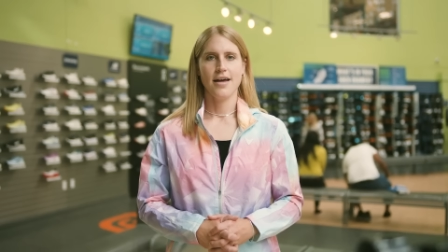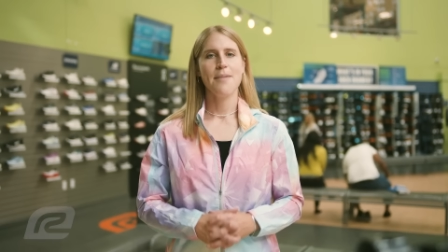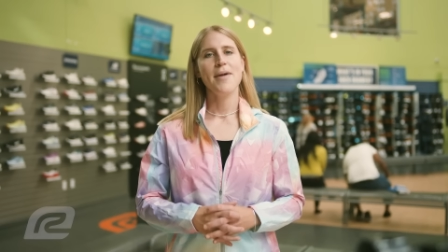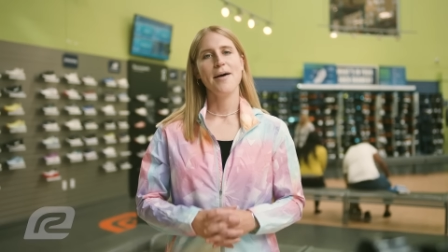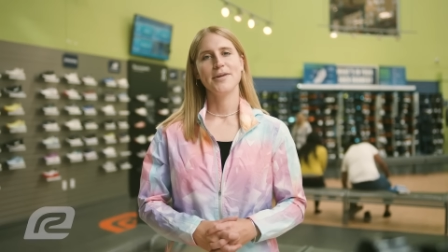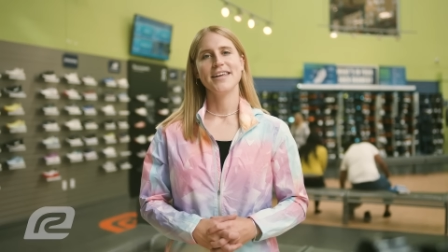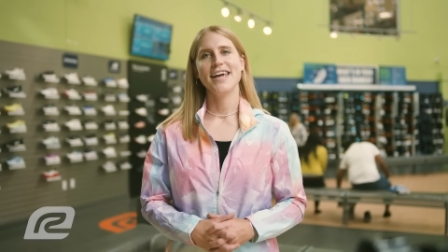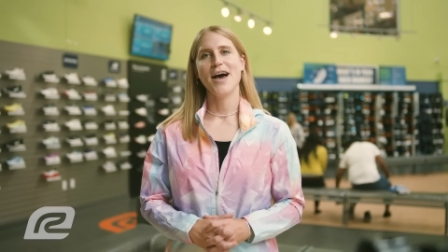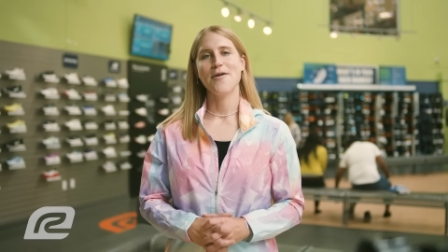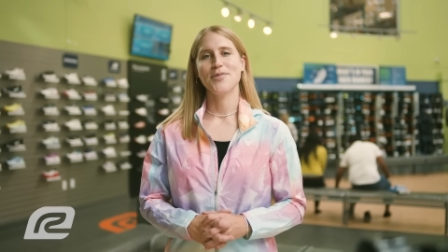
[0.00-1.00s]
I'm
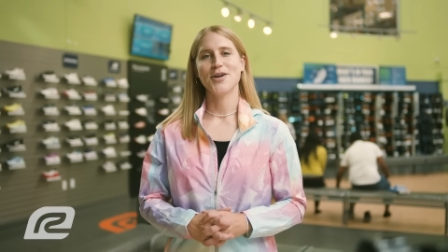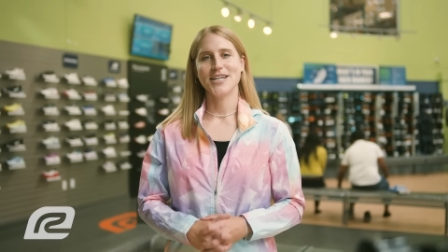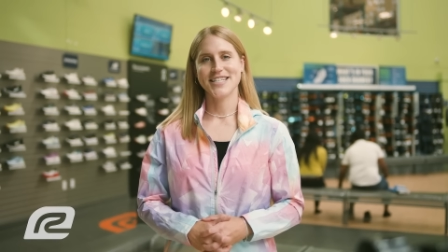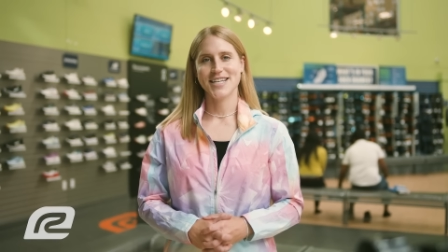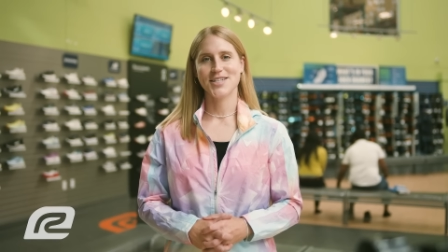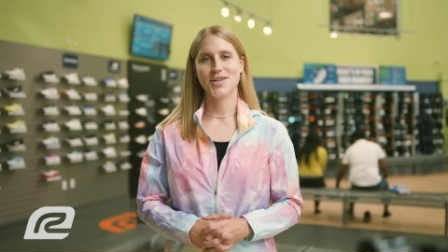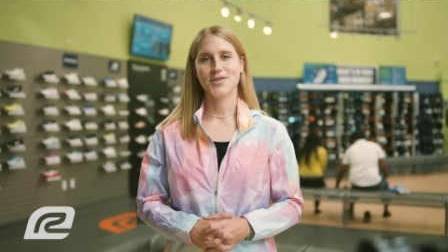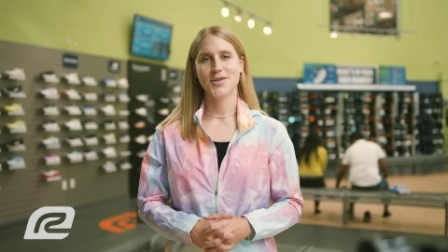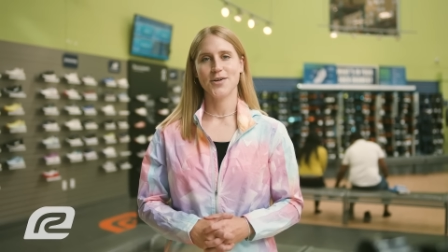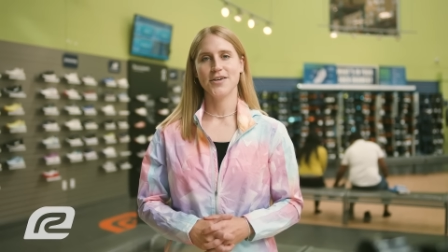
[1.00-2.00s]
Emily, I'm 36
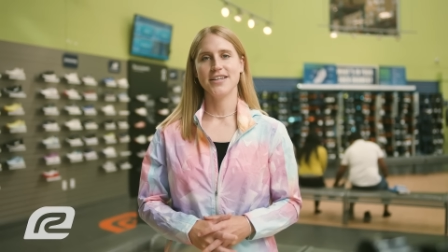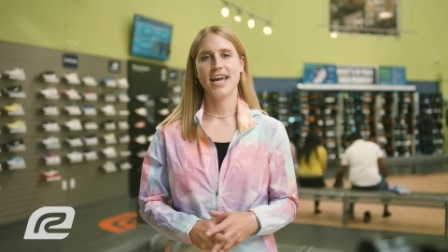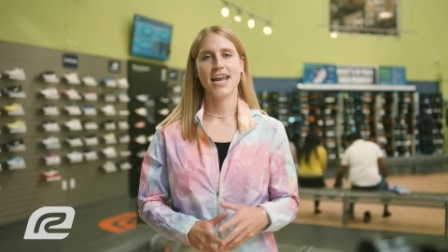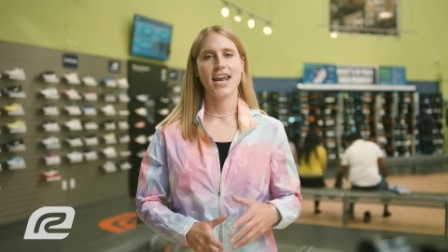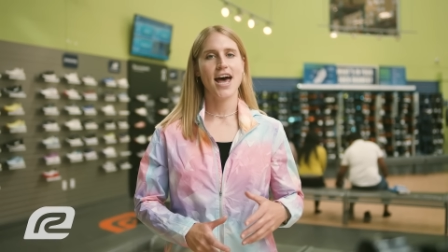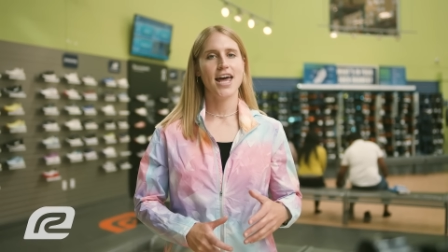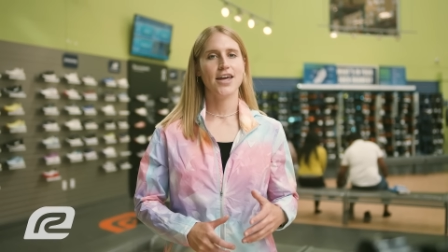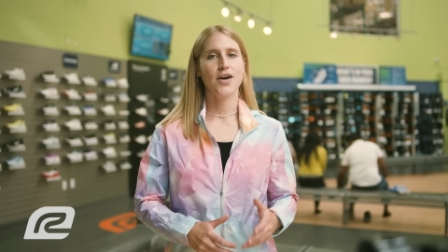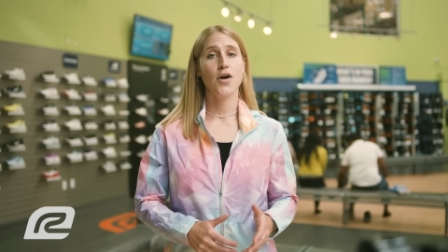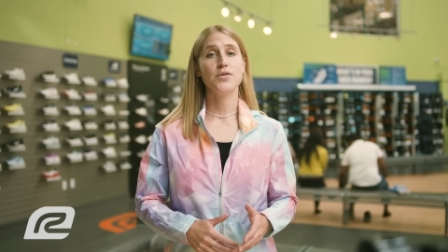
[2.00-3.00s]
years old, and I
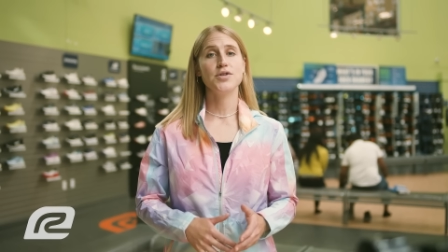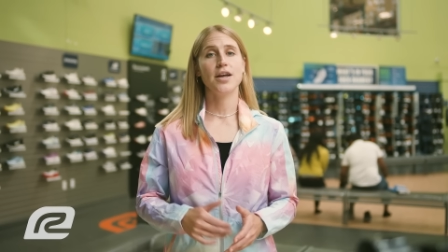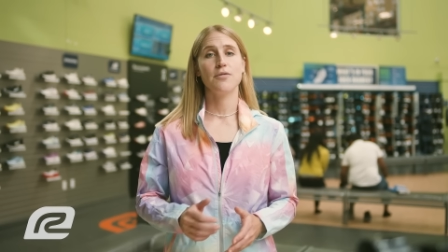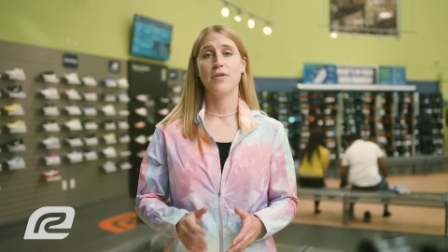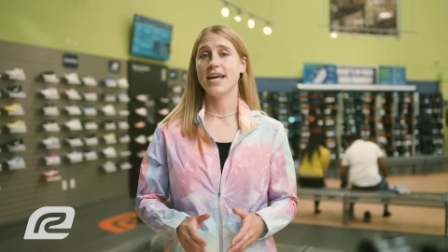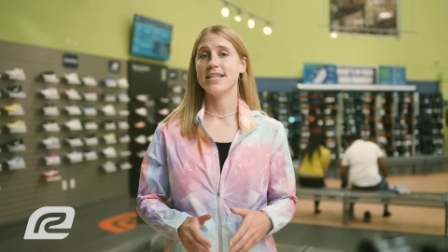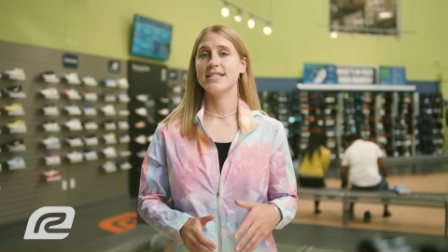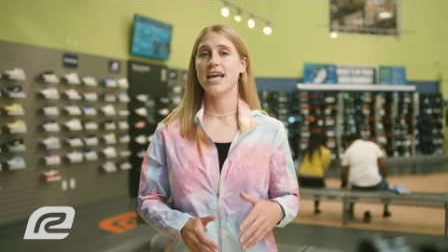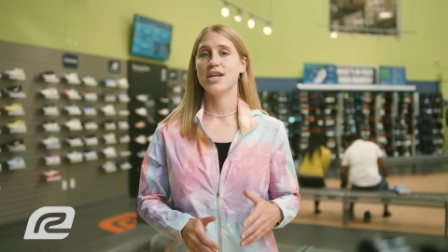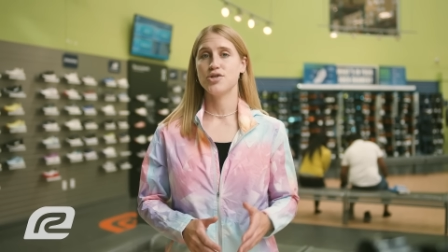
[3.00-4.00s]
coach and
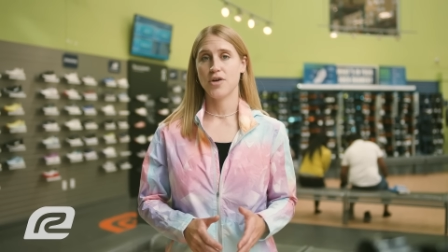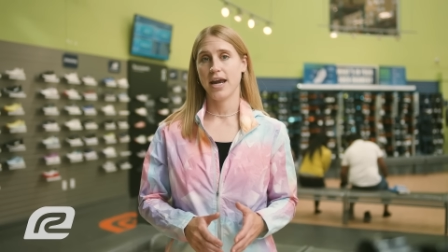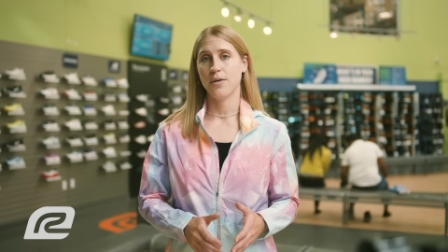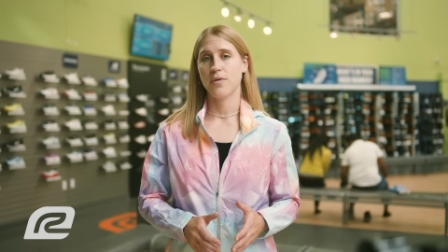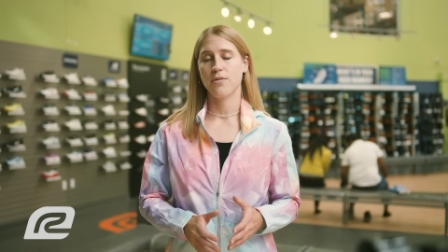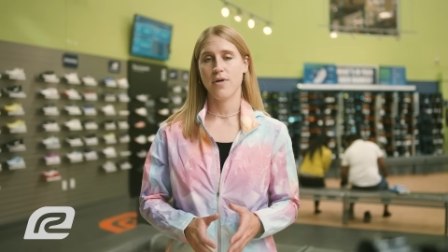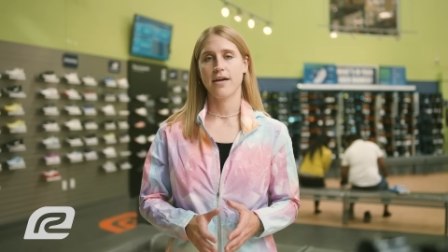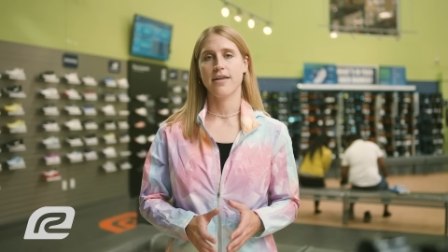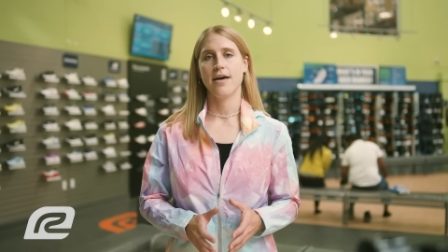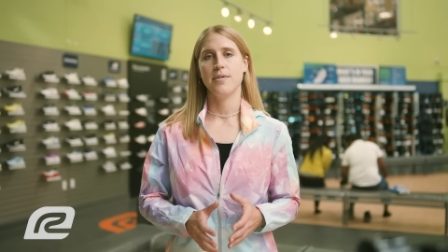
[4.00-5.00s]
race and train with a
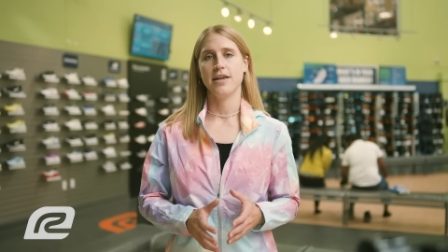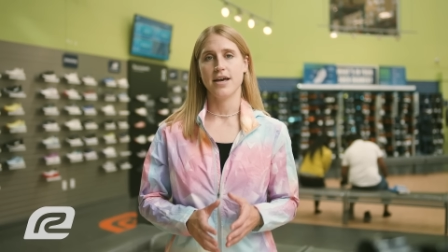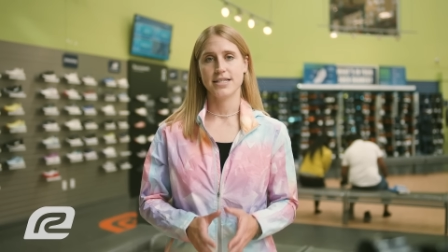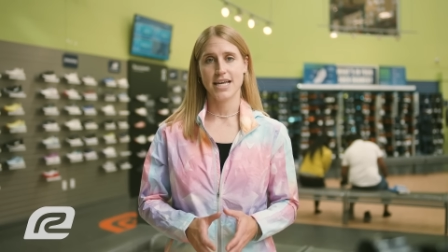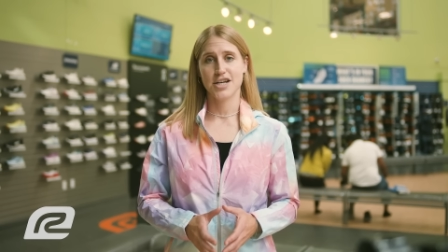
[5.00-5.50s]
run club in Los